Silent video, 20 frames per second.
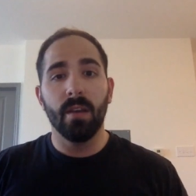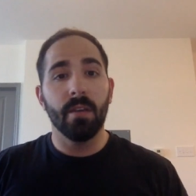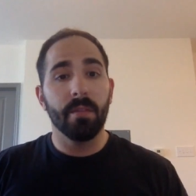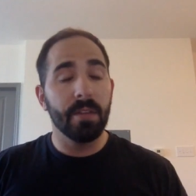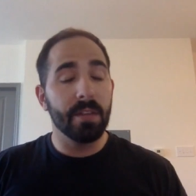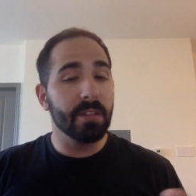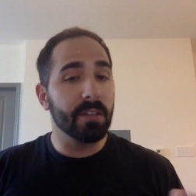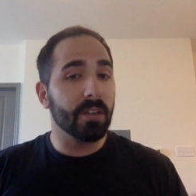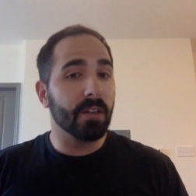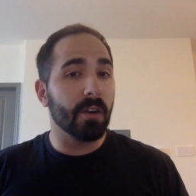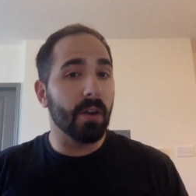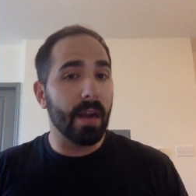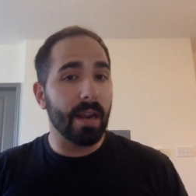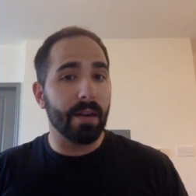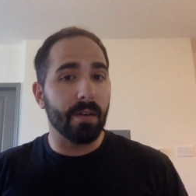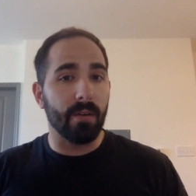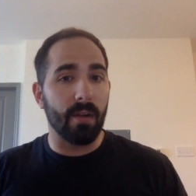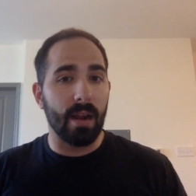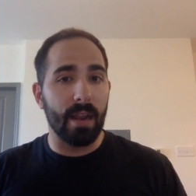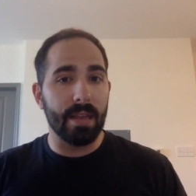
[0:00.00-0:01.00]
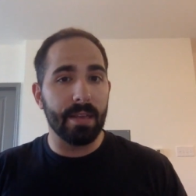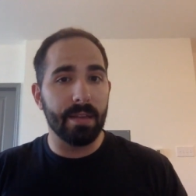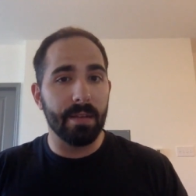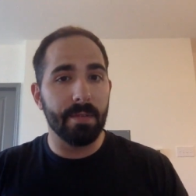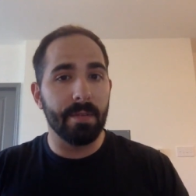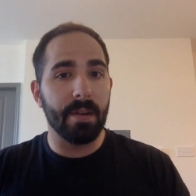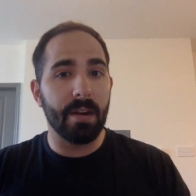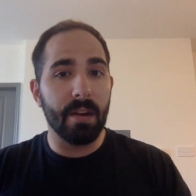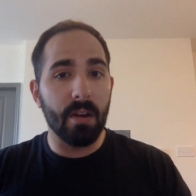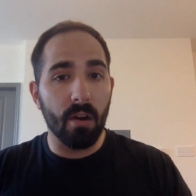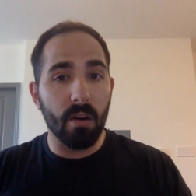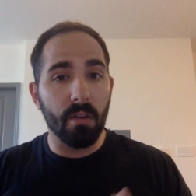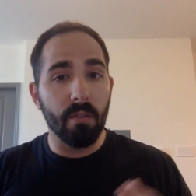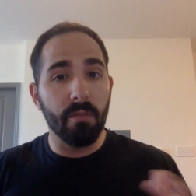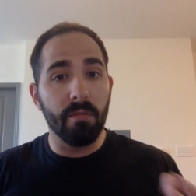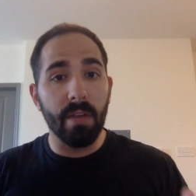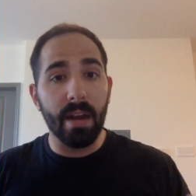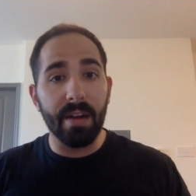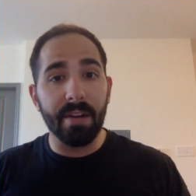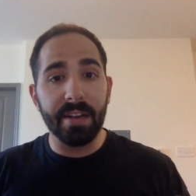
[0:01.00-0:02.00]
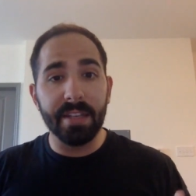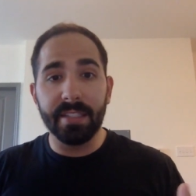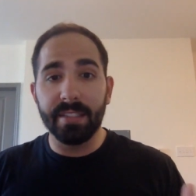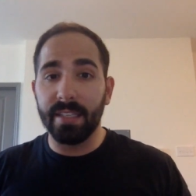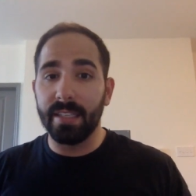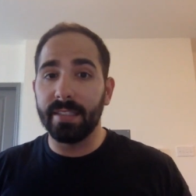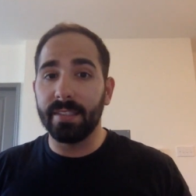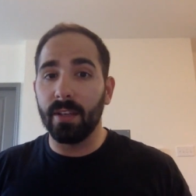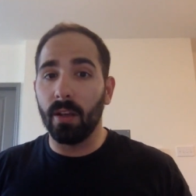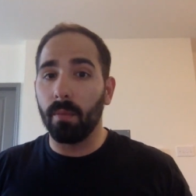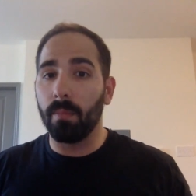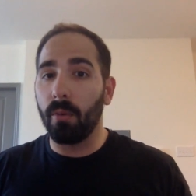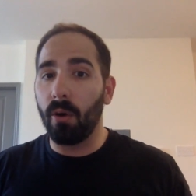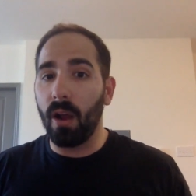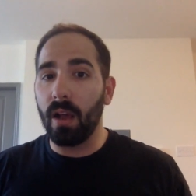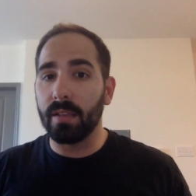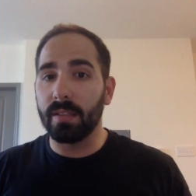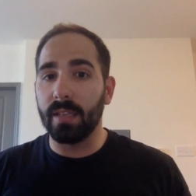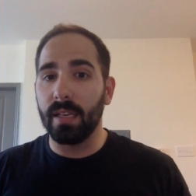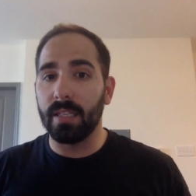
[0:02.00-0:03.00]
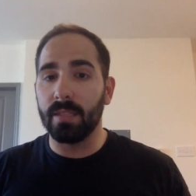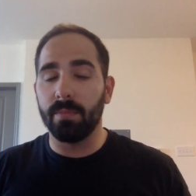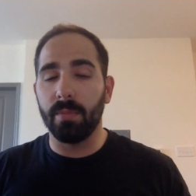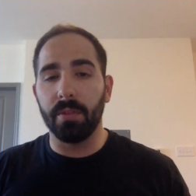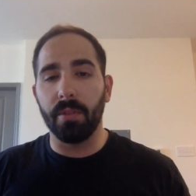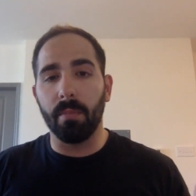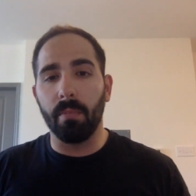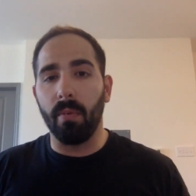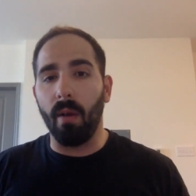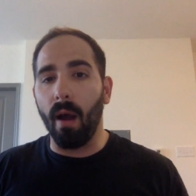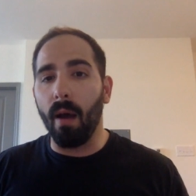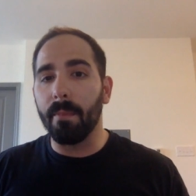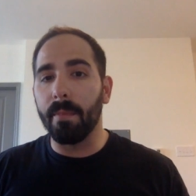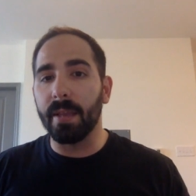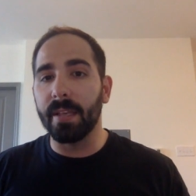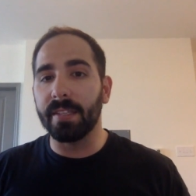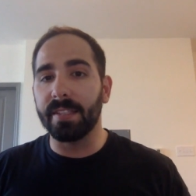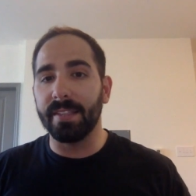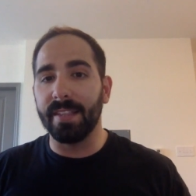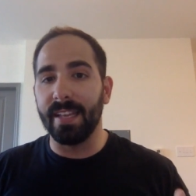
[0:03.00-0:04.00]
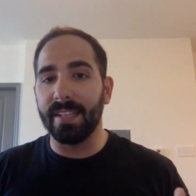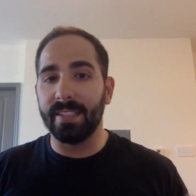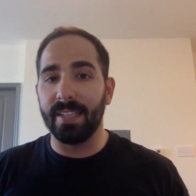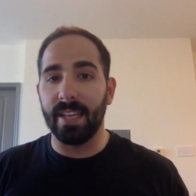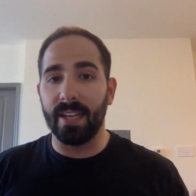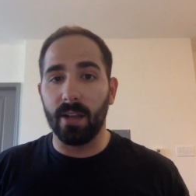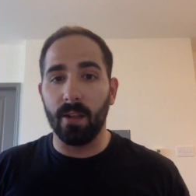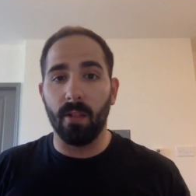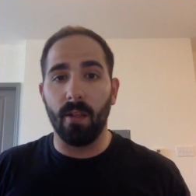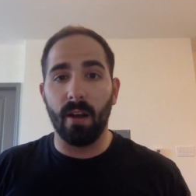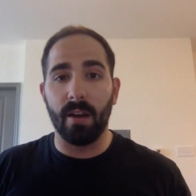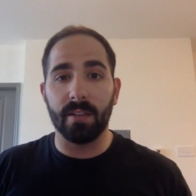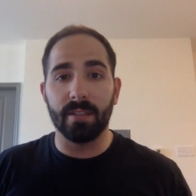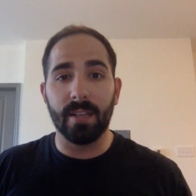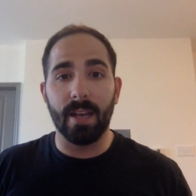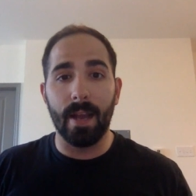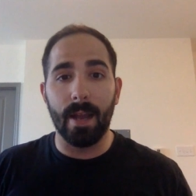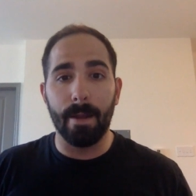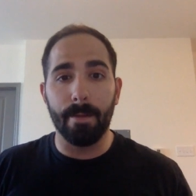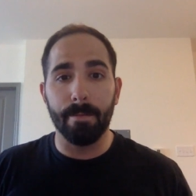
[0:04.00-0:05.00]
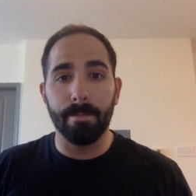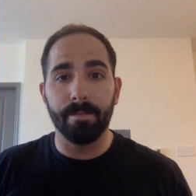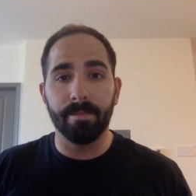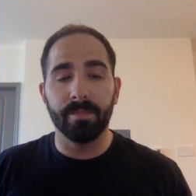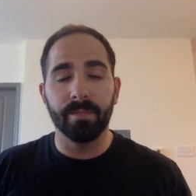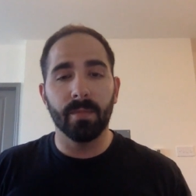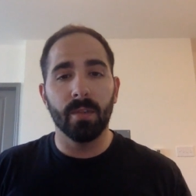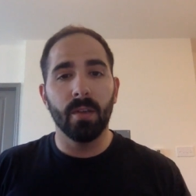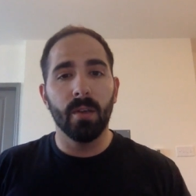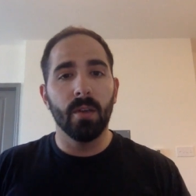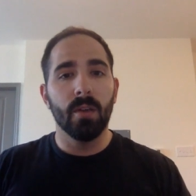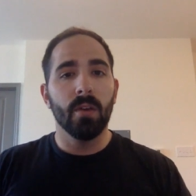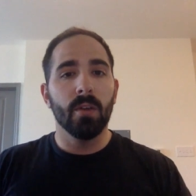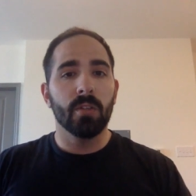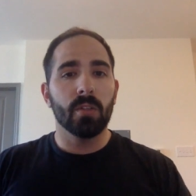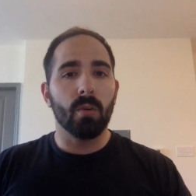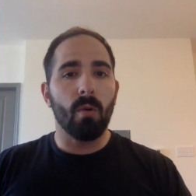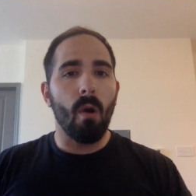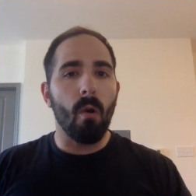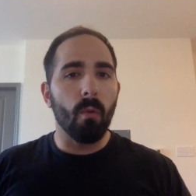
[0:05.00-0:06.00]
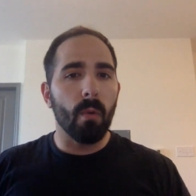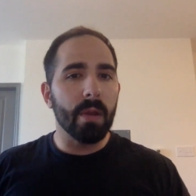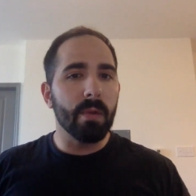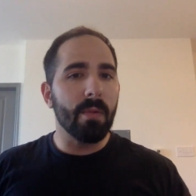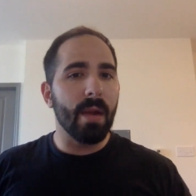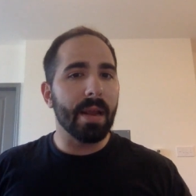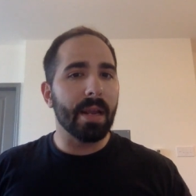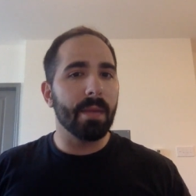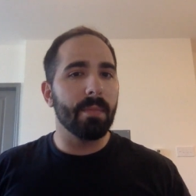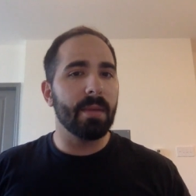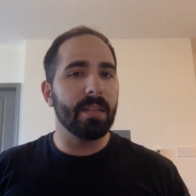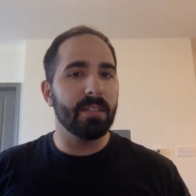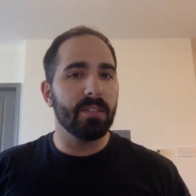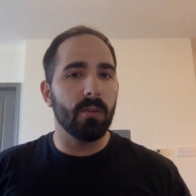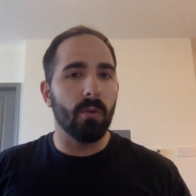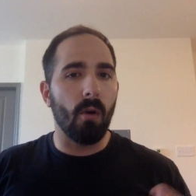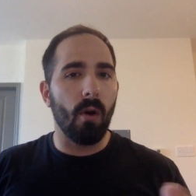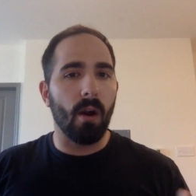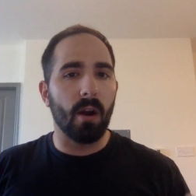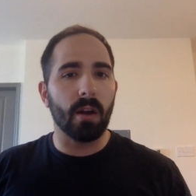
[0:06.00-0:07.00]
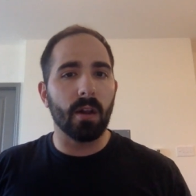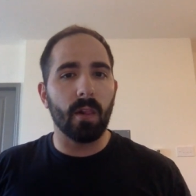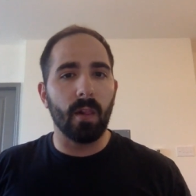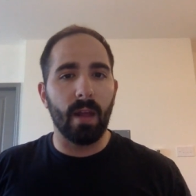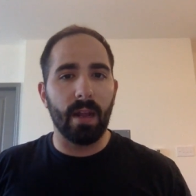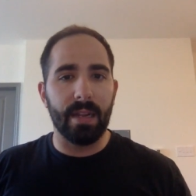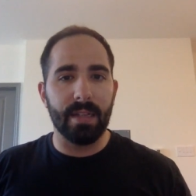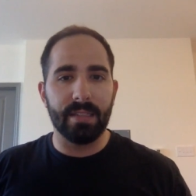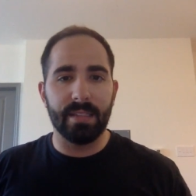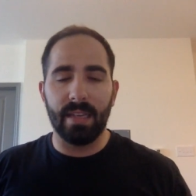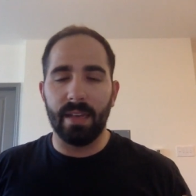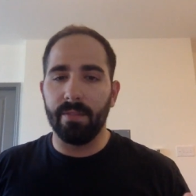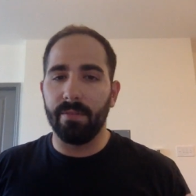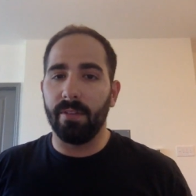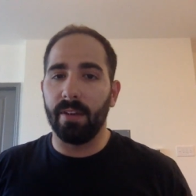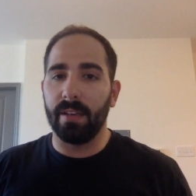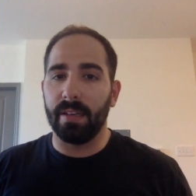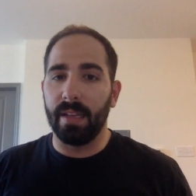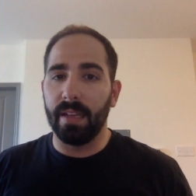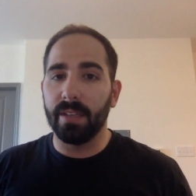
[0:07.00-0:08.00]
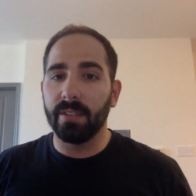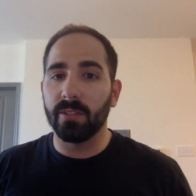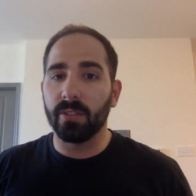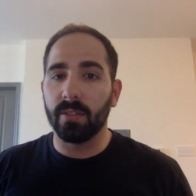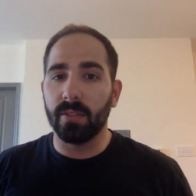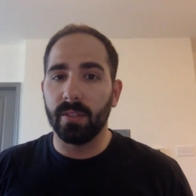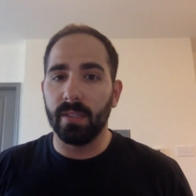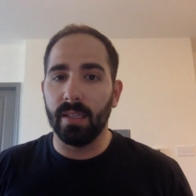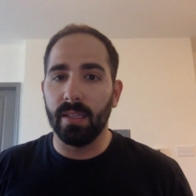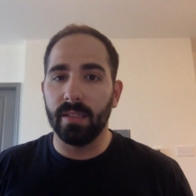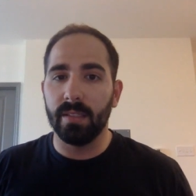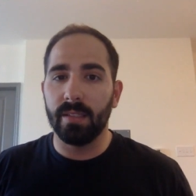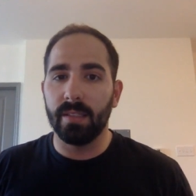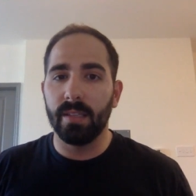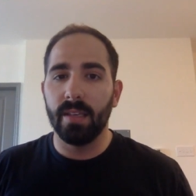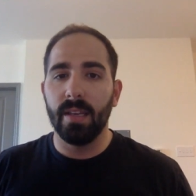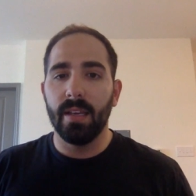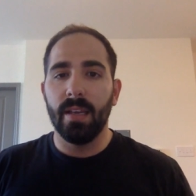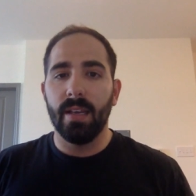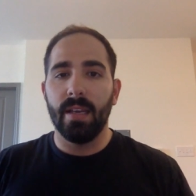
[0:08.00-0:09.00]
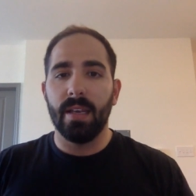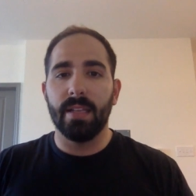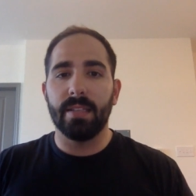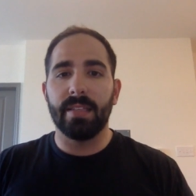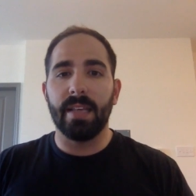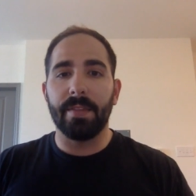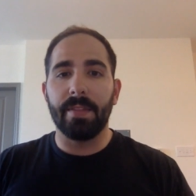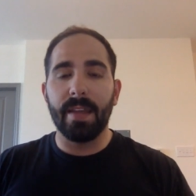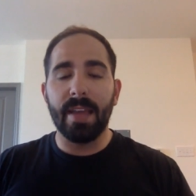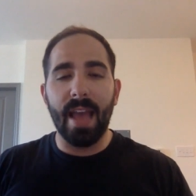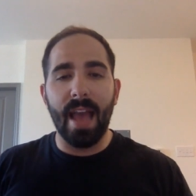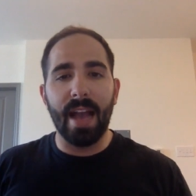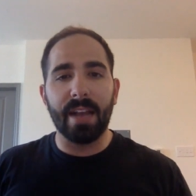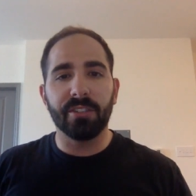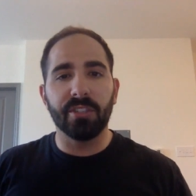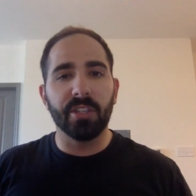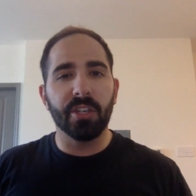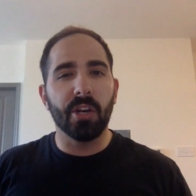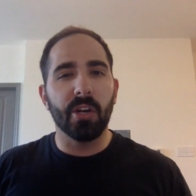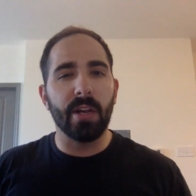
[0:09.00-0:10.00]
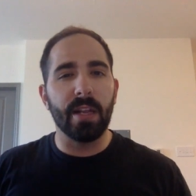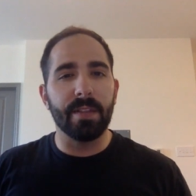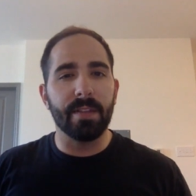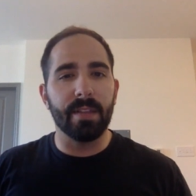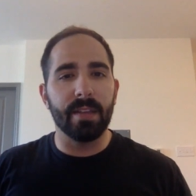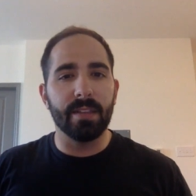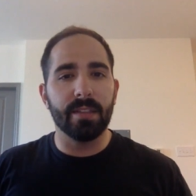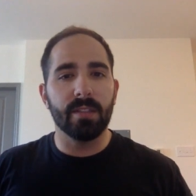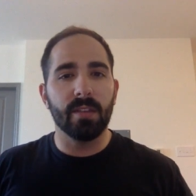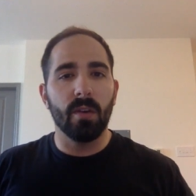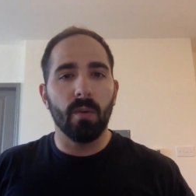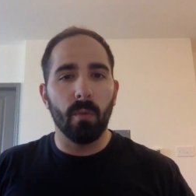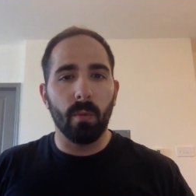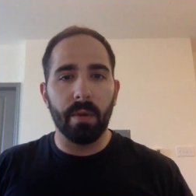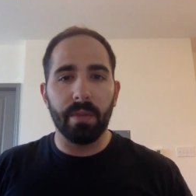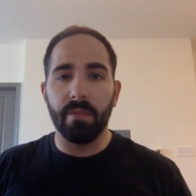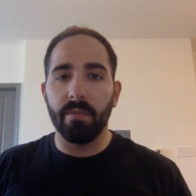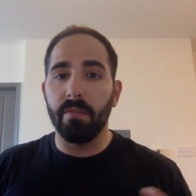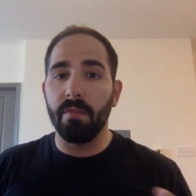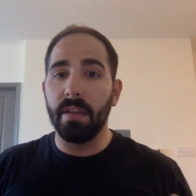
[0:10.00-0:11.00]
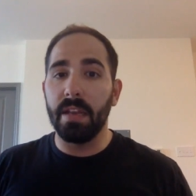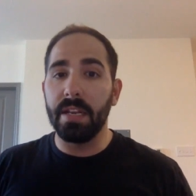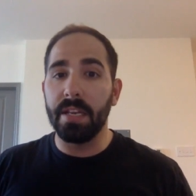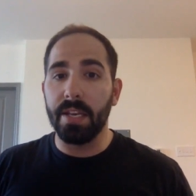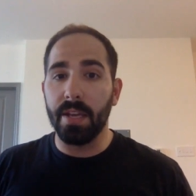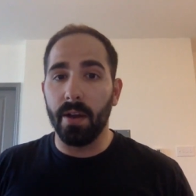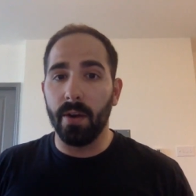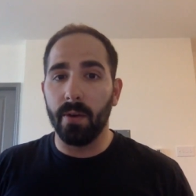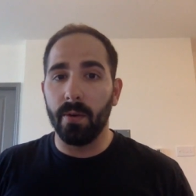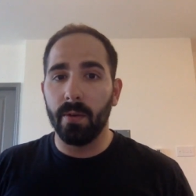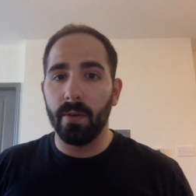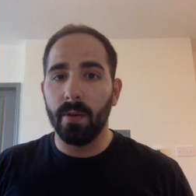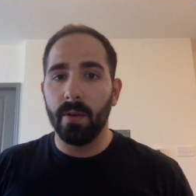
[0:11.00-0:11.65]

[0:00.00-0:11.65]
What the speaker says: These are great, right? They are a very detailed process, but the problem is they take a lot of time. So what we recommend to our clients at Financial Sense is that they actually create this with video.